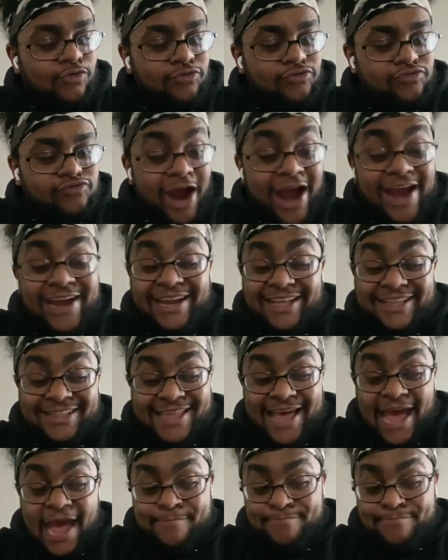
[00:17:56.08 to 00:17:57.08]
writing
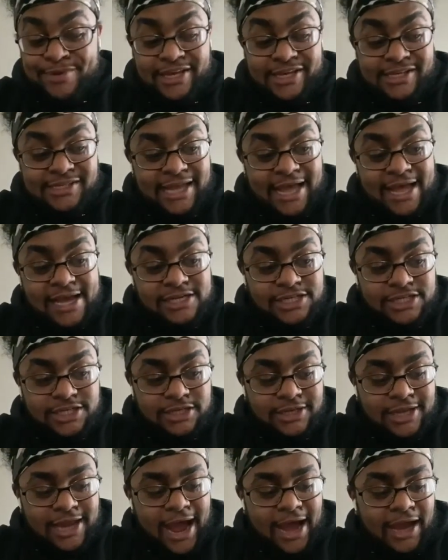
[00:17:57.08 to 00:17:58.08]
that piece,
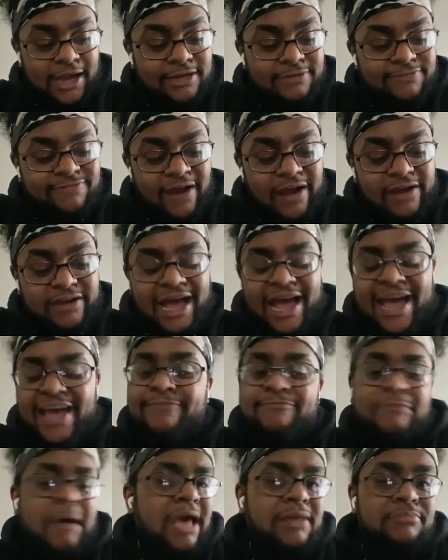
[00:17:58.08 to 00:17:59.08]
actually, I'd
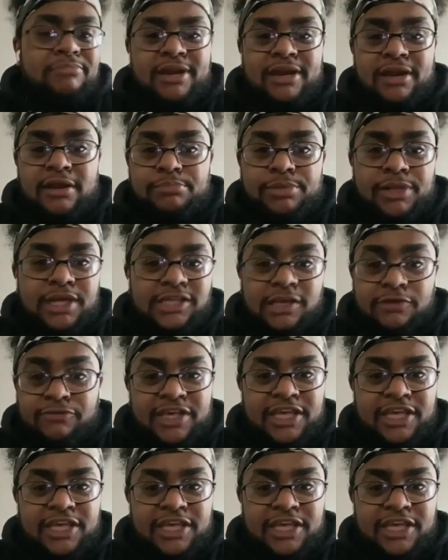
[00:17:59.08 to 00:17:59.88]
been in a place of